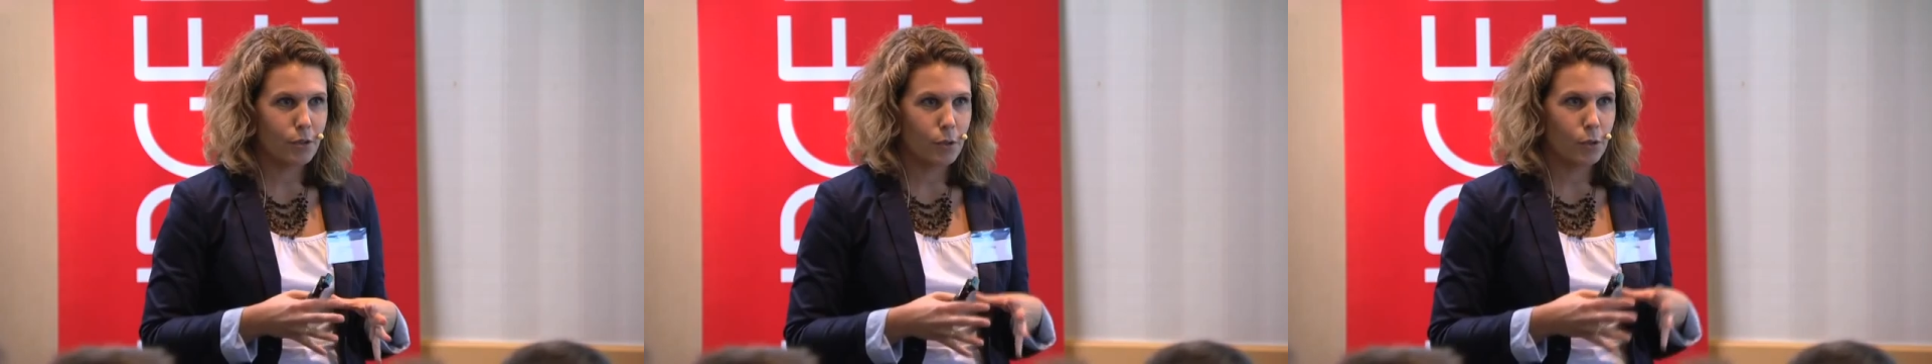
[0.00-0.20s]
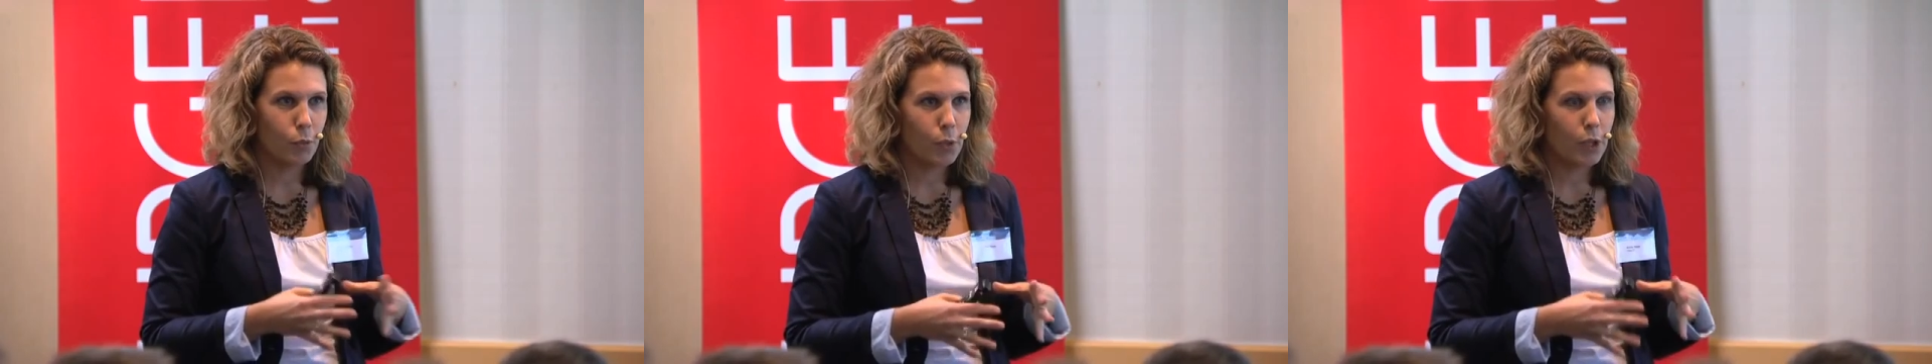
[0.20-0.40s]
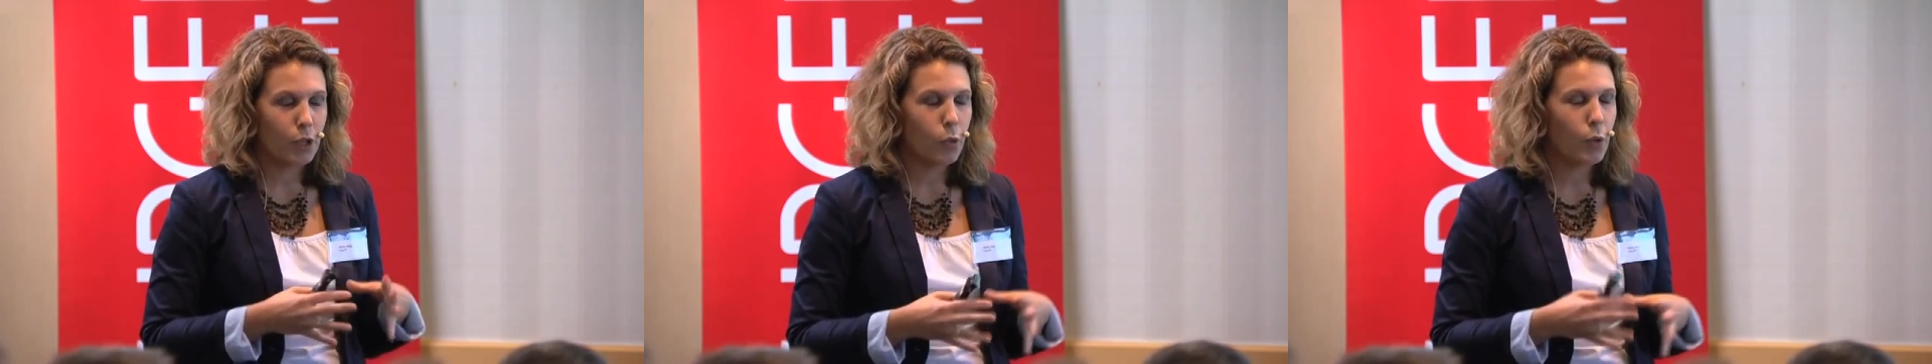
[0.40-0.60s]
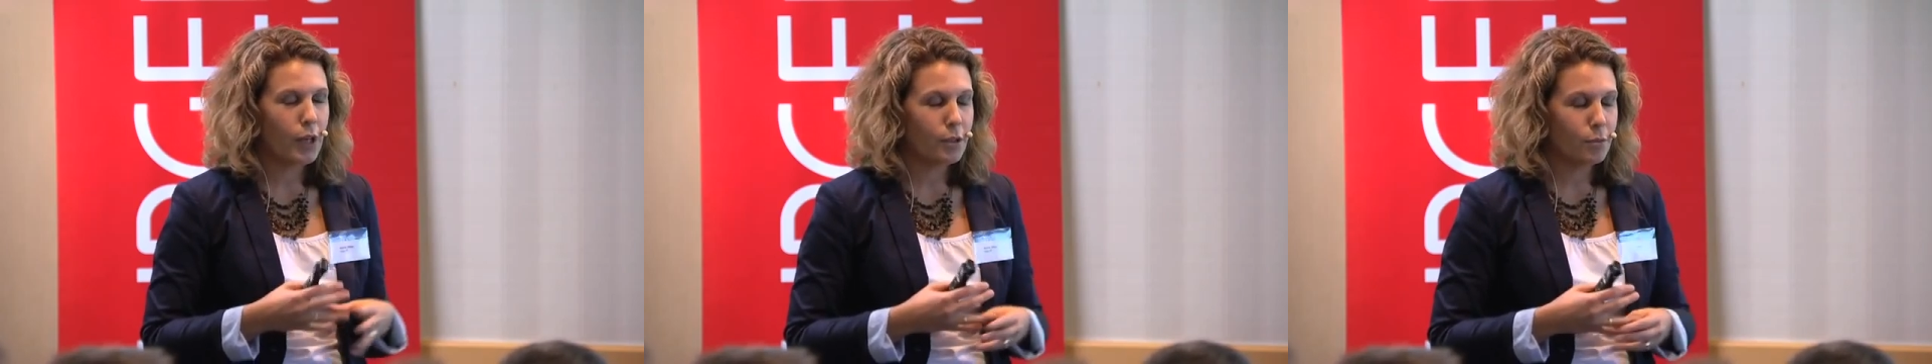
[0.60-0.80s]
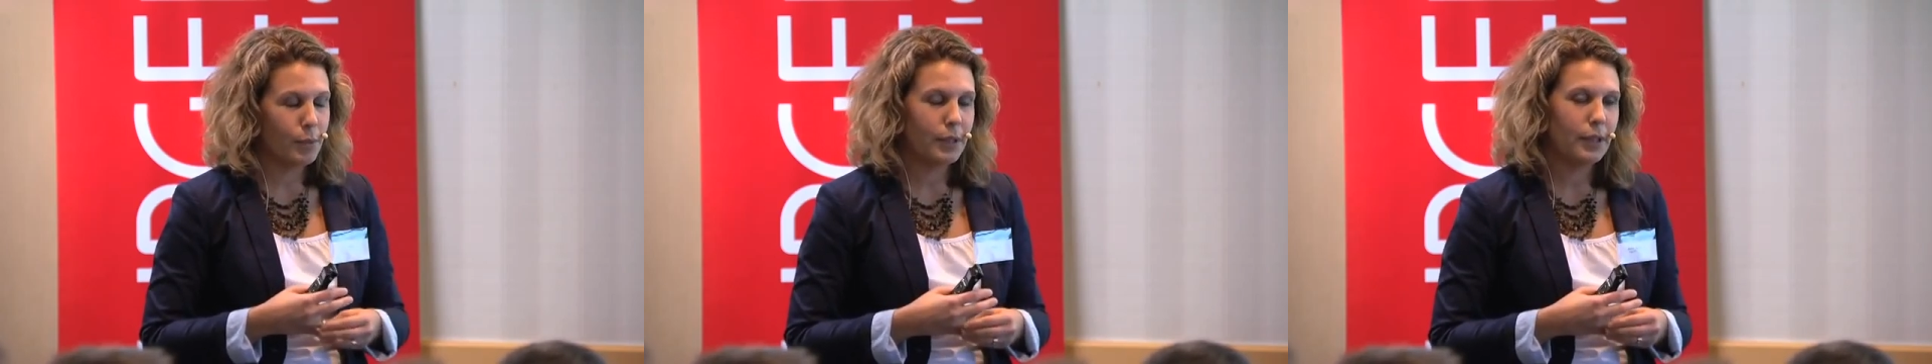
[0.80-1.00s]
So we are
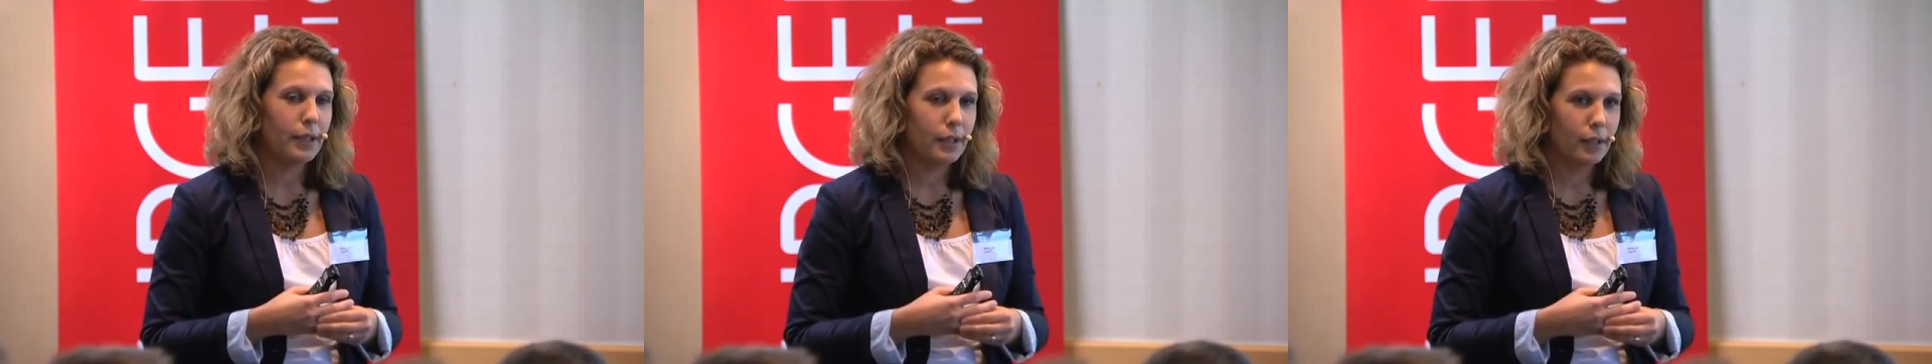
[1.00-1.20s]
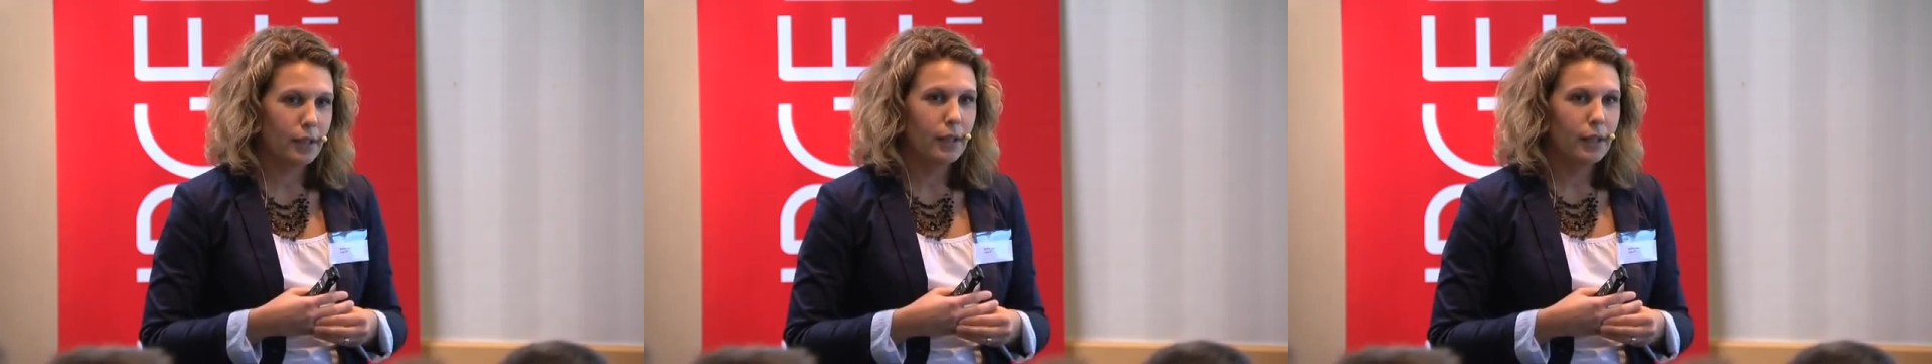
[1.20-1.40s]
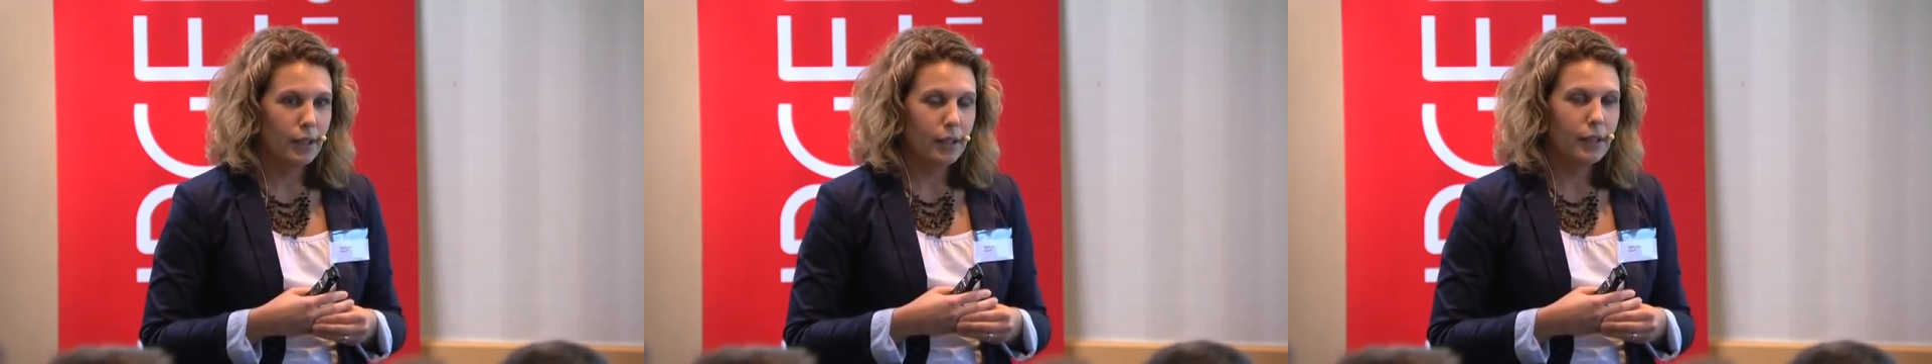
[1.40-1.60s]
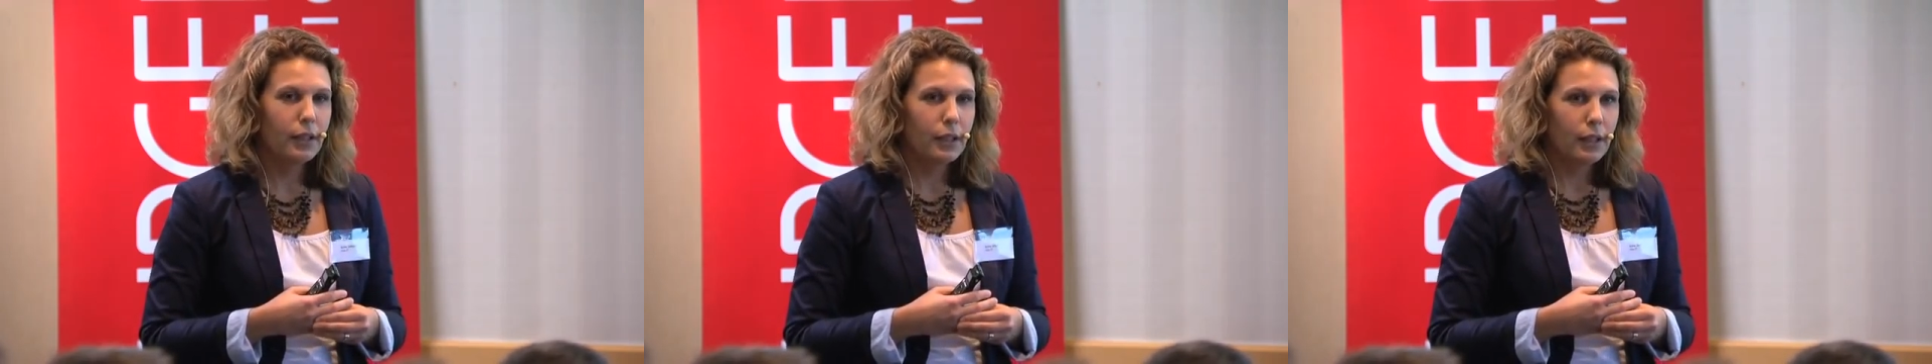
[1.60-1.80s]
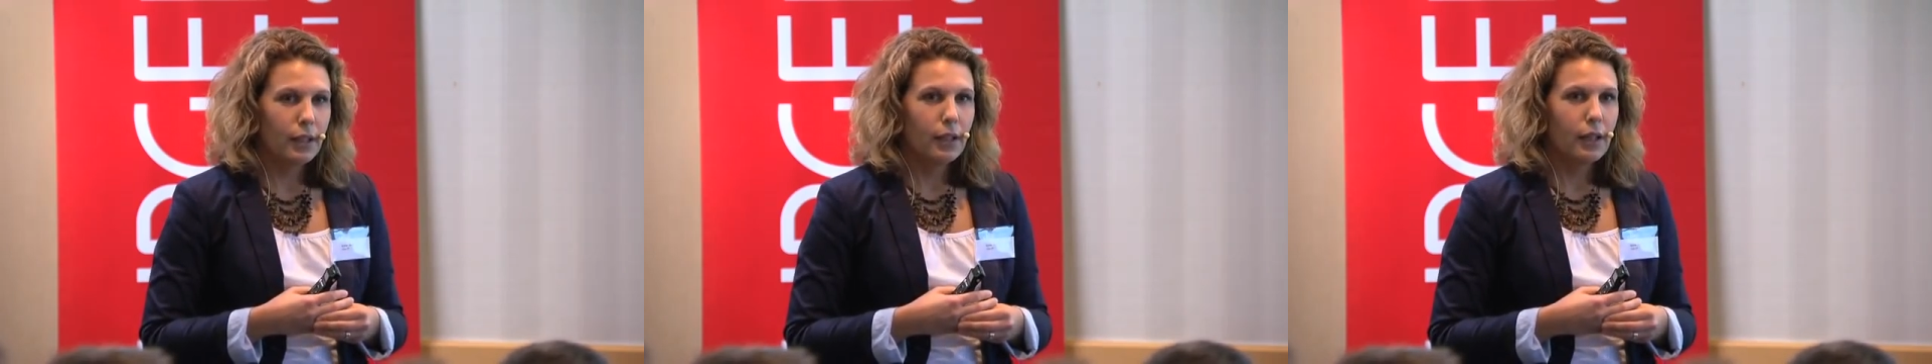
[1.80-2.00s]
quite many.
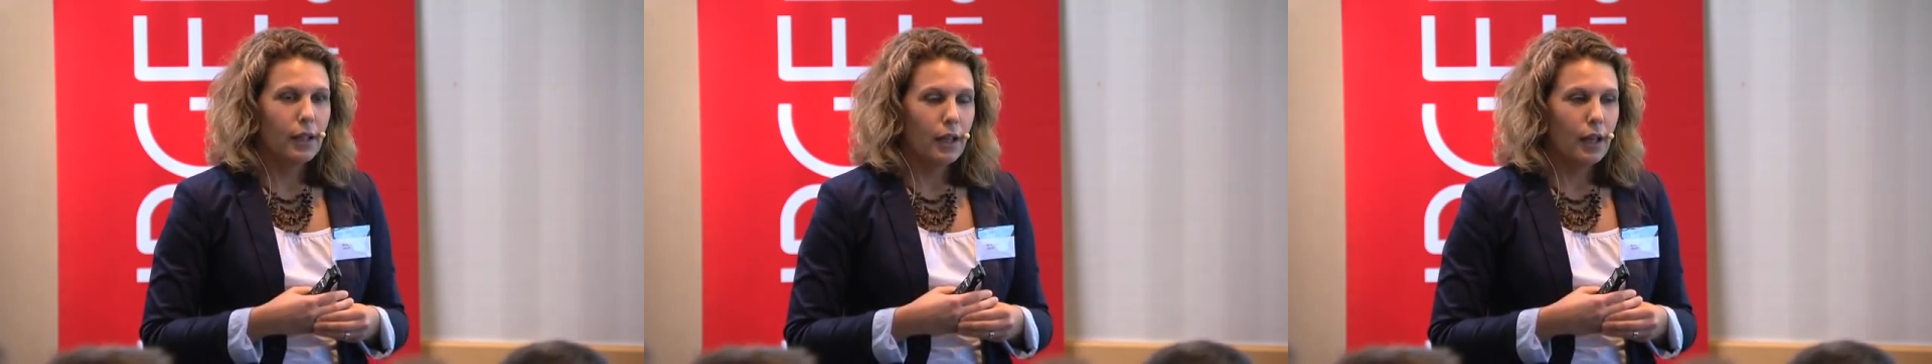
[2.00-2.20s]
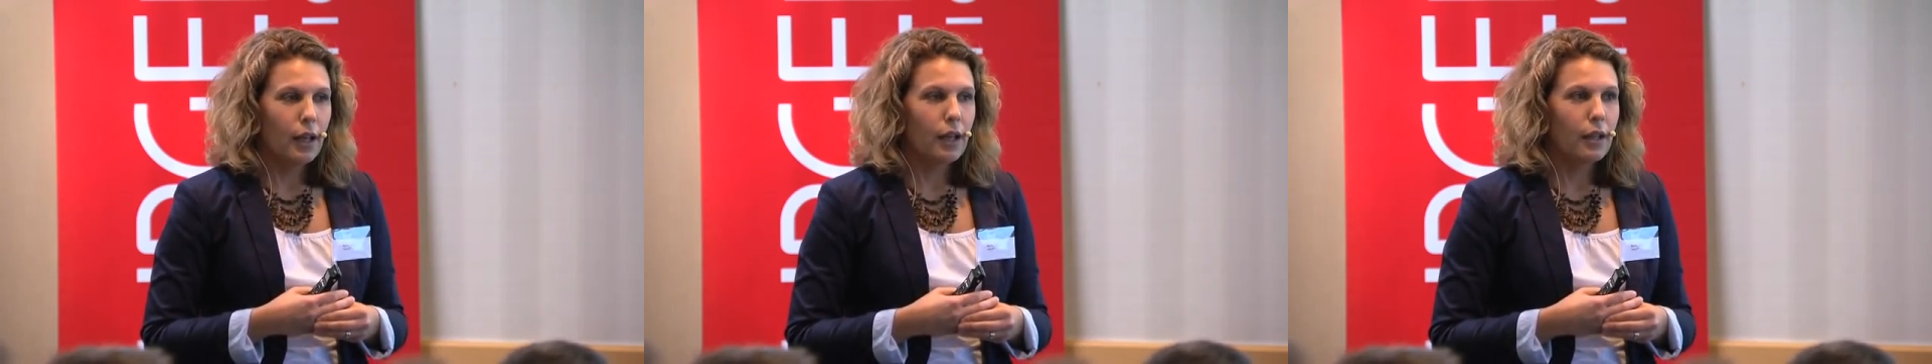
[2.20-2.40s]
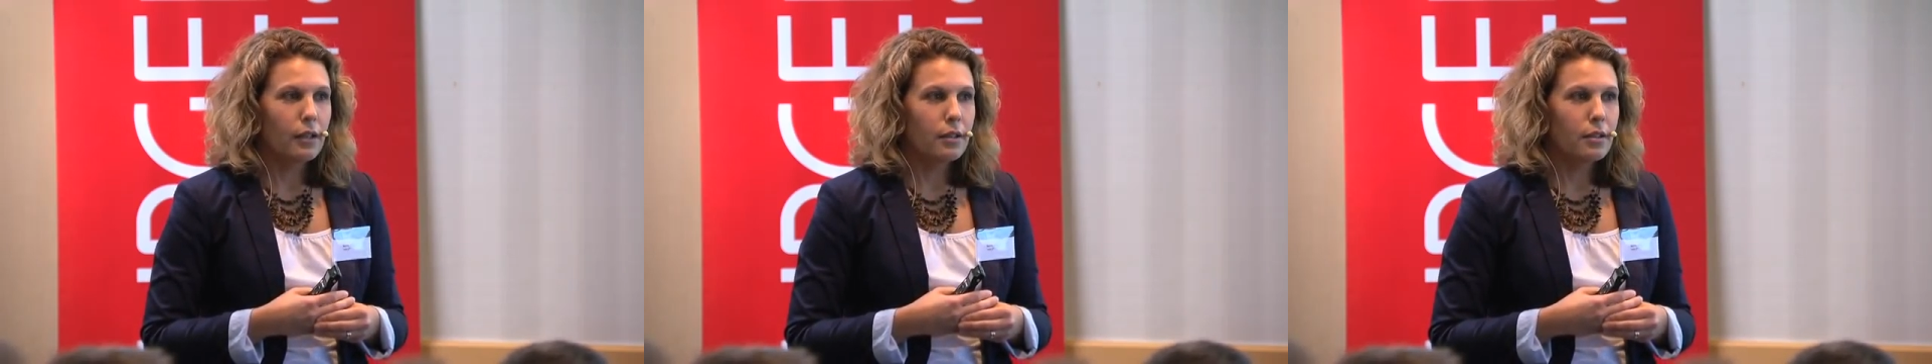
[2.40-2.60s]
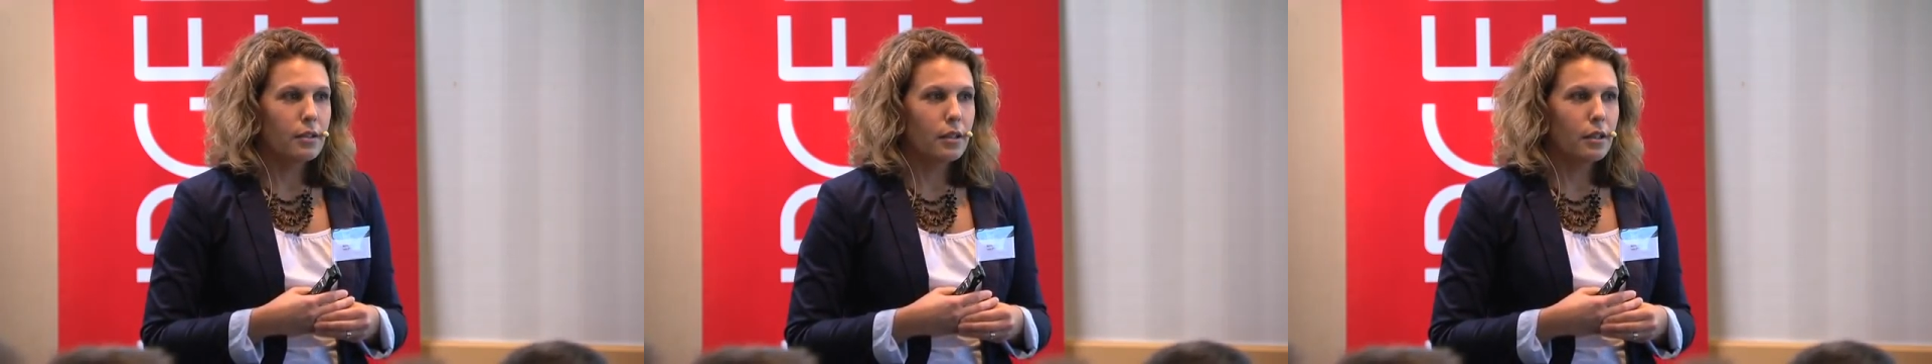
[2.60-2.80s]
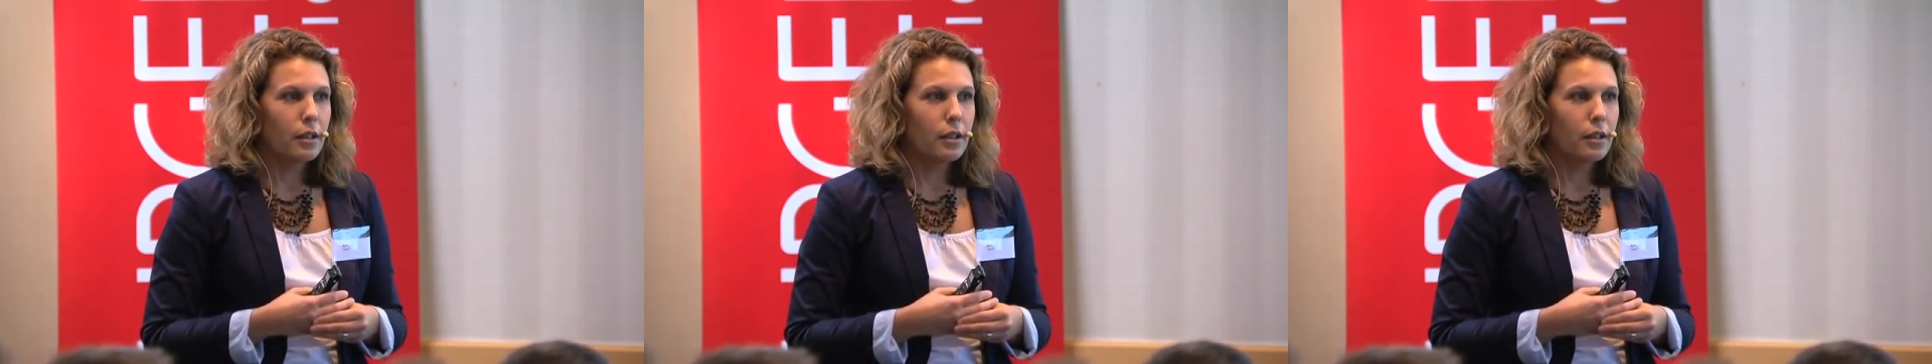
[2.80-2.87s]
And